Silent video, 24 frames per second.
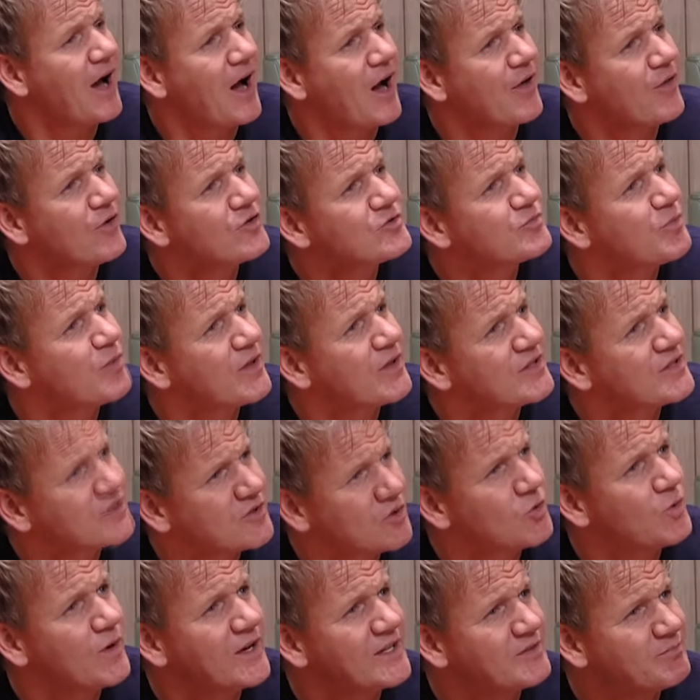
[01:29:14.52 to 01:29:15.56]
Are those brothers
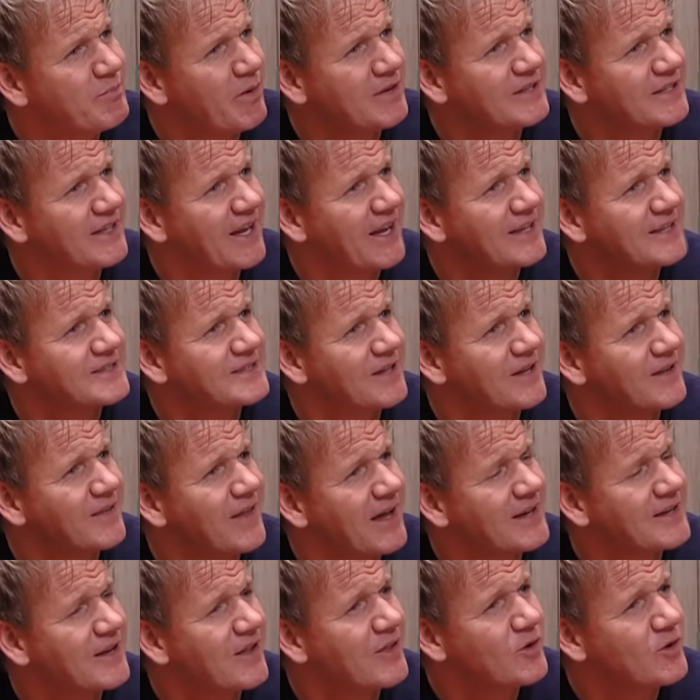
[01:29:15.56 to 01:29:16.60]
always butting heads like that? Are